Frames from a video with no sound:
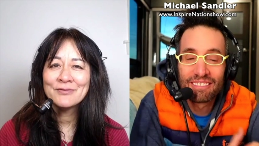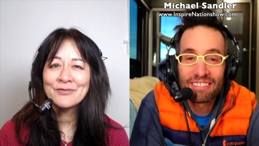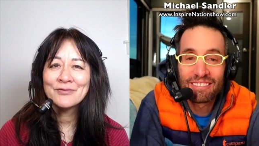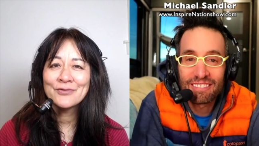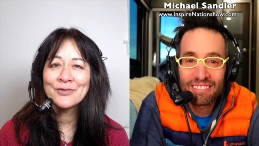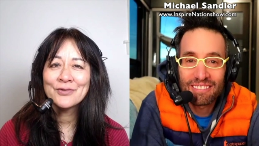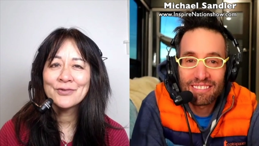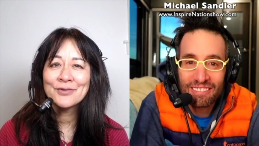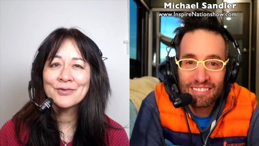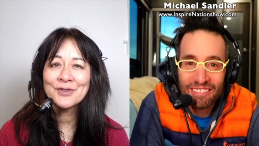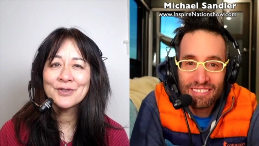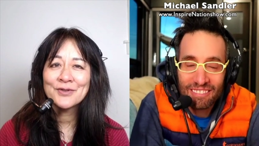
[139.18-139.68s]

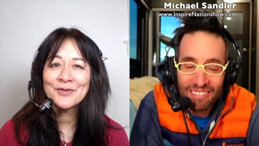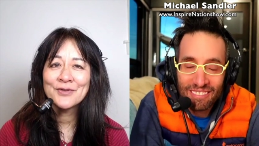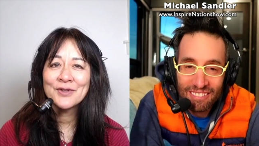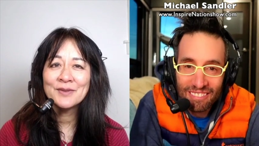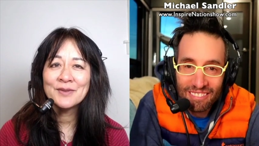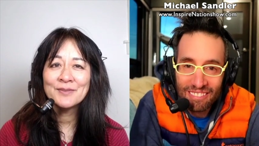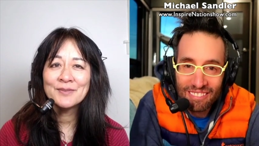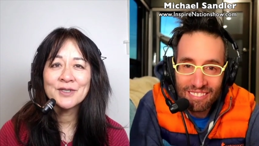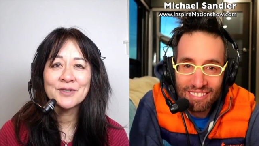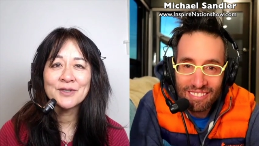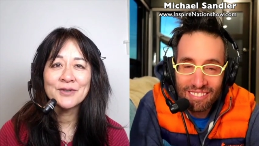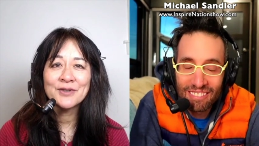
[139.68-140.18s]
Speaker 1: First of all,
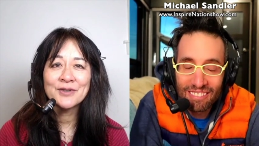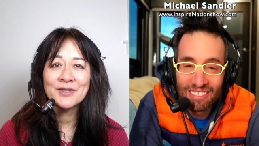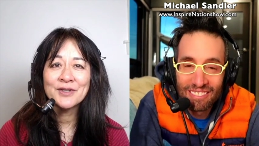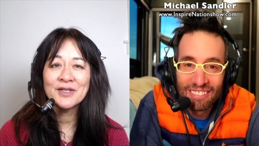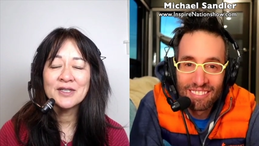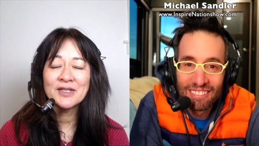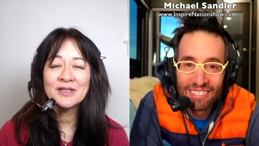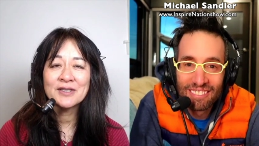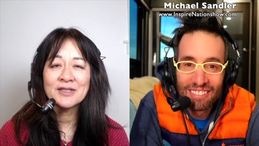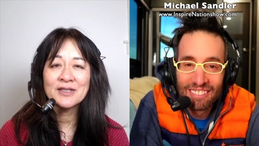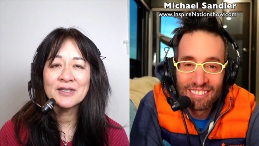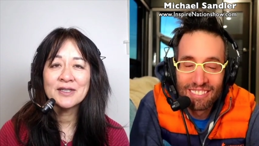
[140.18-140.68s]
I'm sorry
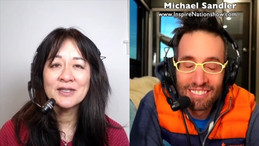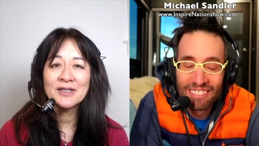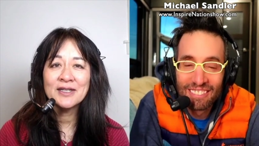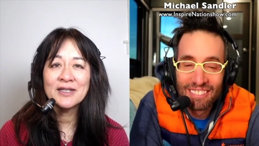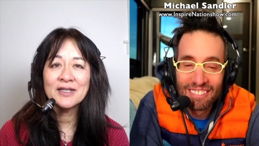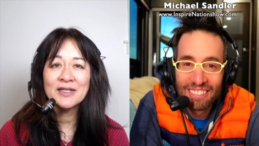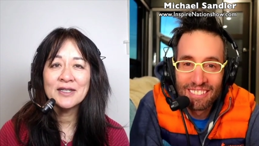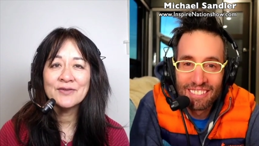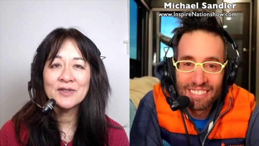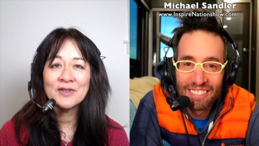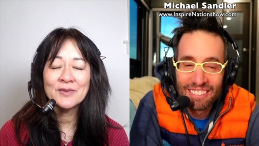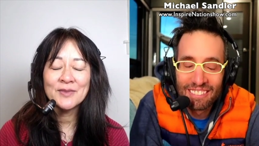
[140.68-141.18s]
because I
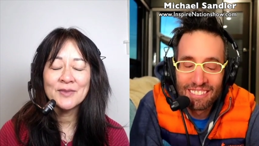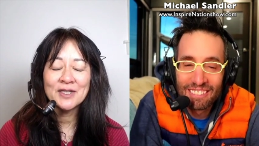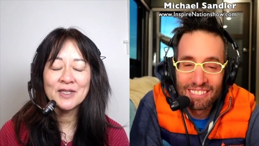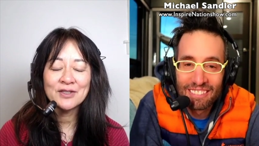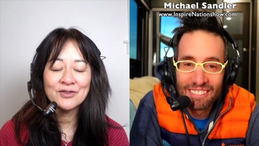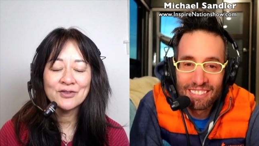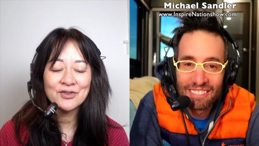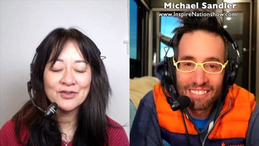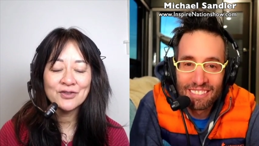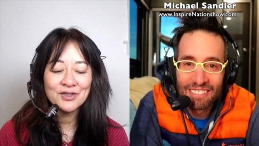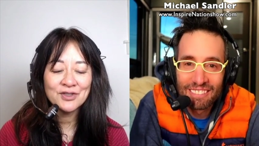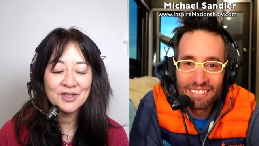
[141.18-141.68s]
can't even
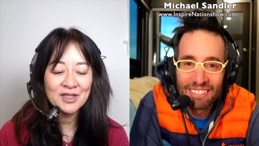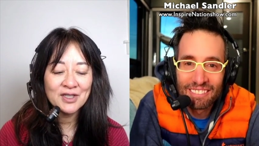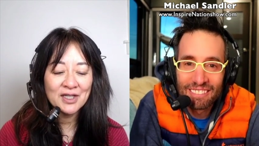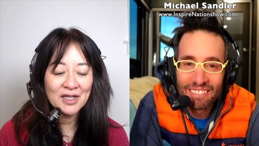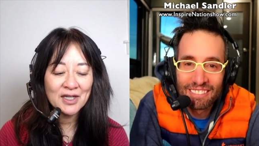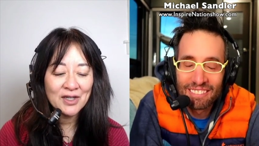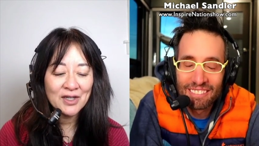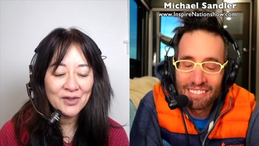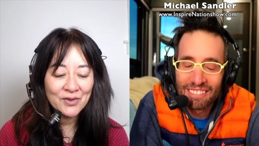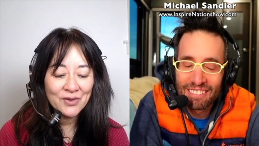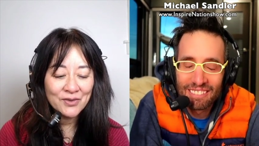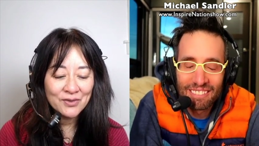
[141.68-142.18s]
imagine
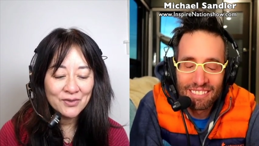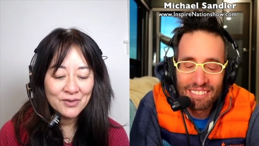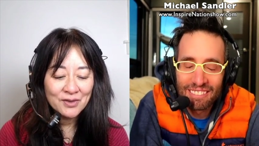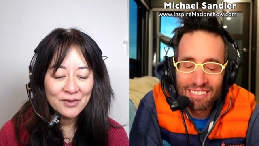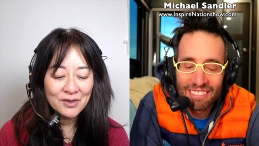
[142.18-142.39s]
how